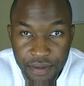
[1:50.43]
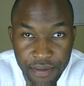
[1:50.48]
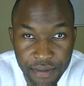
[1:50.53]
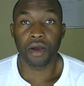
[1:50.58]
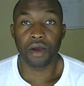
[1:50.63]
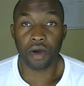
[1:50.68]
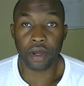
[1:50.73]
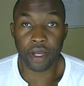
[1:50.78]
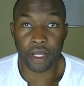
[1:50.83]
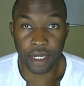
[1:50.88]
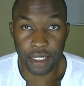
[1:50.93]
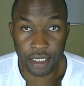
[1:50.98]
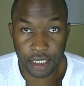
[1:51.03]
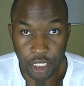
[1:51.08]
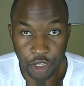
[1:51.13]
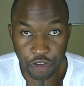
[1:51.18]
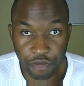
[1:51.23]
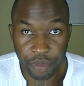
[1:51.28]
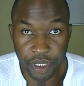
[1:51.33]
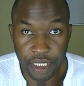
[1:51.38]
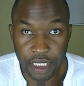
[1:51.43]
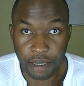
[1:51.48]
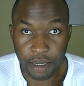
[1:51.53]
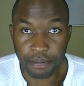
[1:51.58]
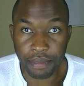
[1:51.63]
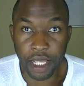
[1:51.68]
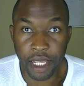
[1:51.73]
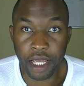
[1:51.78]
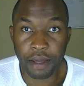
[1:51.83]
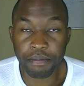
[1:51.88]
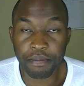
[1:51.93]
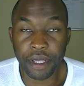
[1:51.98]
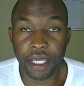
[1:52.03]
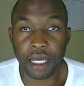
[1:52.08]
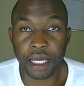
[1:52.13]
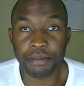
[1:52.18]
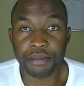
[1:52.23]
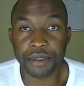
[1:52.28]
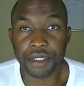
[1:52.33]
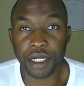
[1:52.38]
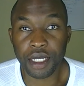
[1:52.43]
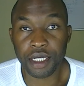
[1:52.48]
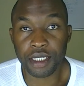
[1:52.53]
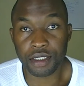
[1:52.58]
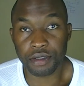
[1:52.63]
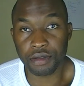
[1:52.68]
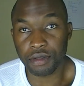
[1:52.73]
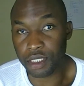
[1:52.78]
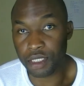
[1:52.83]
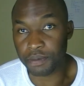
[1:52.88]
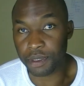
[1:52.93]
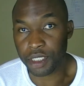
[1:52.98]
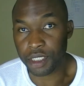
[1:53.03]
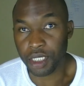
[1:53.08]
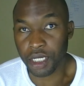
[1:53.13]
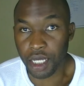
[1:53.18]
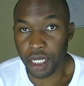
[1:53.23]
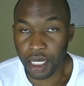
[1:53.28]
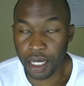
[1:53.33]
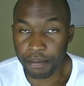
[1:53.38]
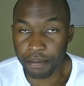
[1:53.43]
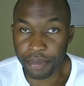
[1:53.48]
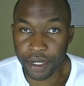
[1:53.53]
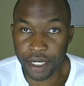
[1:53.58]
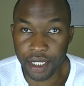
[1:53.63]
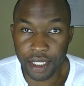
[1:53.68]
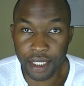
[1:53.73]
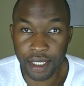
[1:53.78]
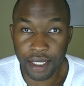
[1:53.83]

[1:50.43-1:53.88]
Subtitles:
Okay, let's say you've been supplying pickup trucks to this particular company,